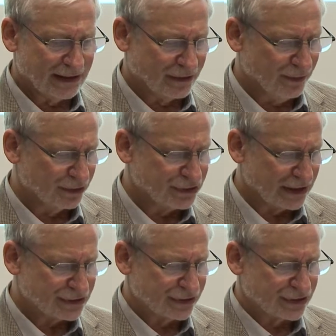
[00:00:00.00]
criminal
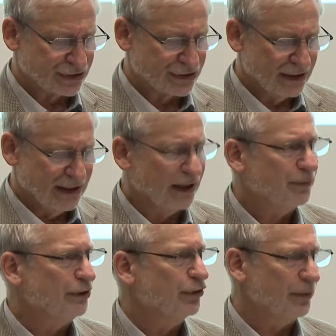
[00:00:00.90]
justice had
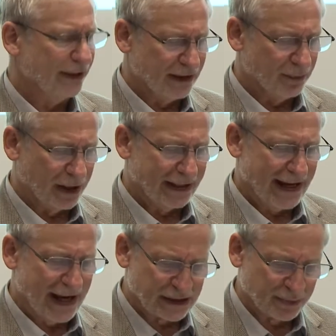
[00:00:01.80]
been dominated by
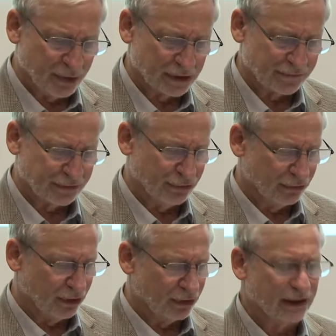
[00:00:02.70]
experts for too
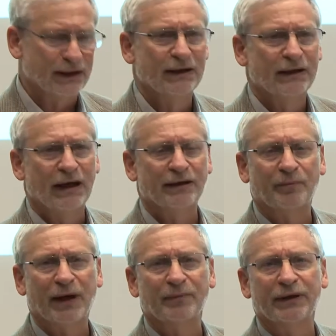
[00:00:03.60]
long and the
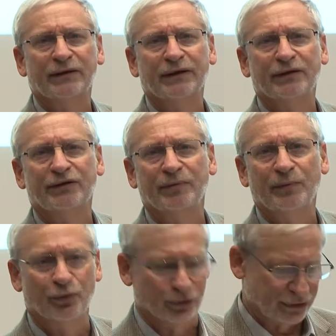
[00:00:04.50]
public needed to be
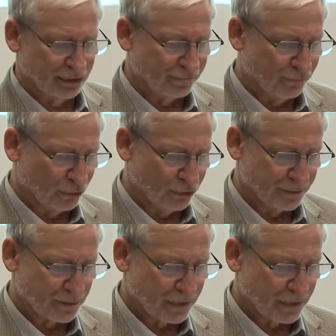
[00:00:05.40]
brought to the fore.